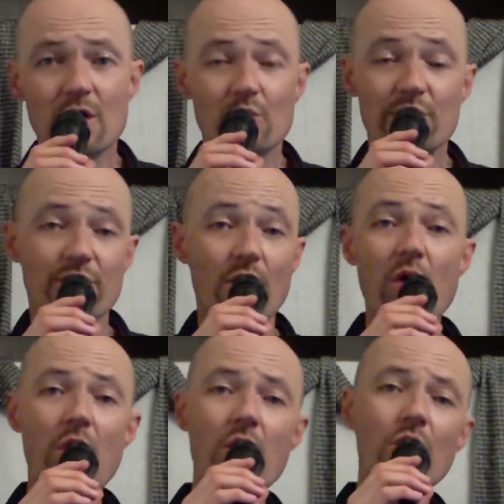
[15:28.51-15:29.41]
with
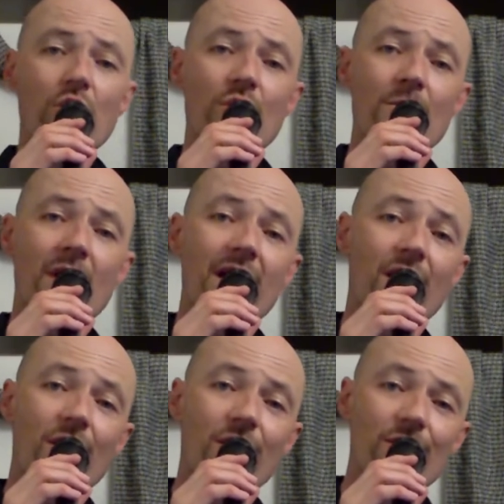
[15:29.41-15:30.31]
all my
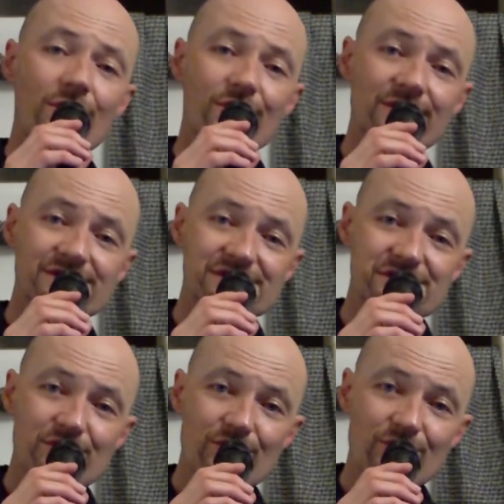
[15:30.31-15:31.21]
heart and
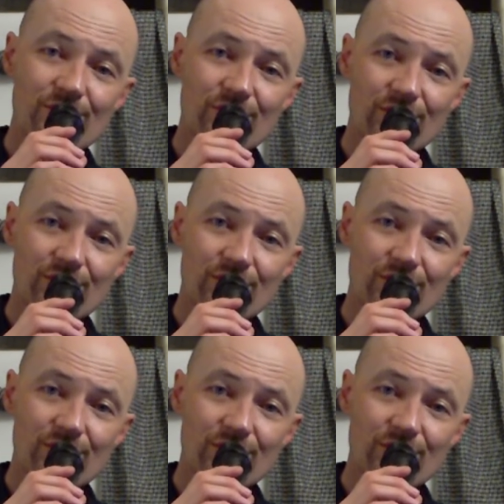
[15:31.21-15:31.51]
soul.